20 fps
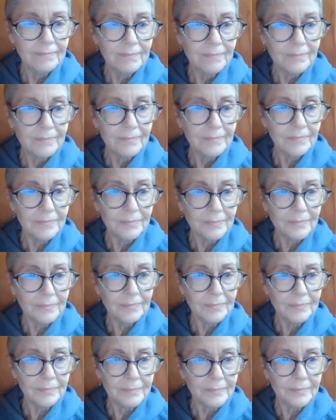
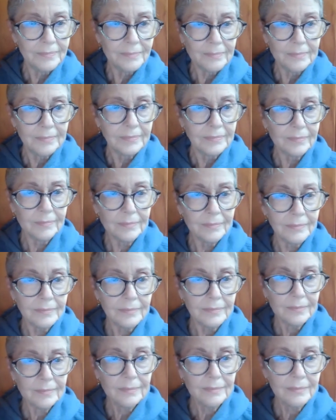
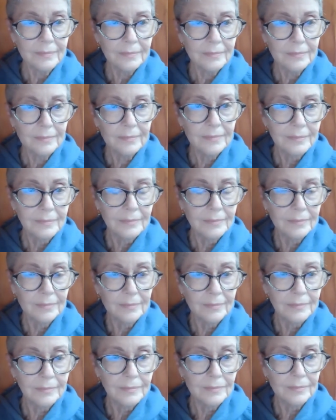
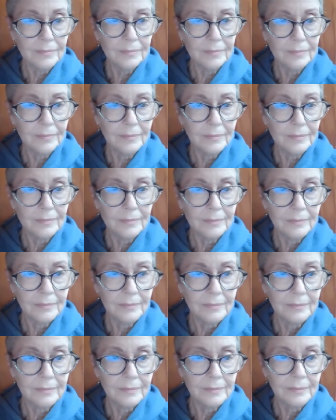
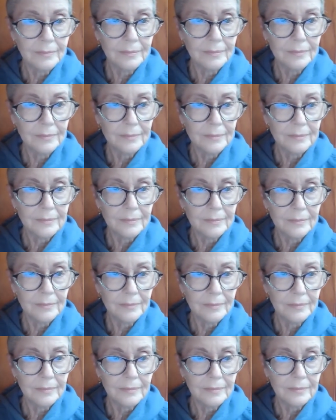
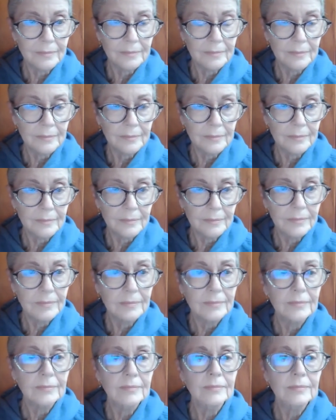
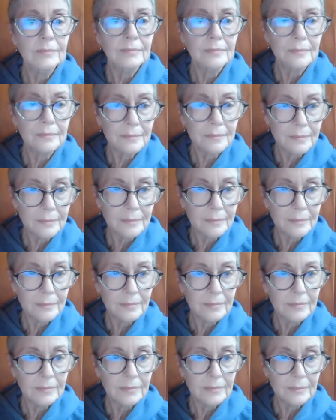
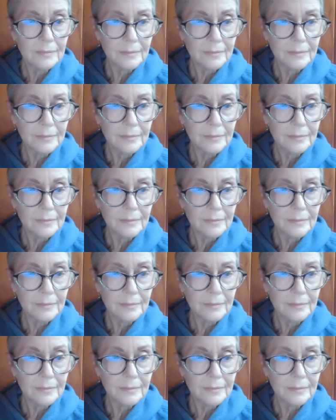(silent)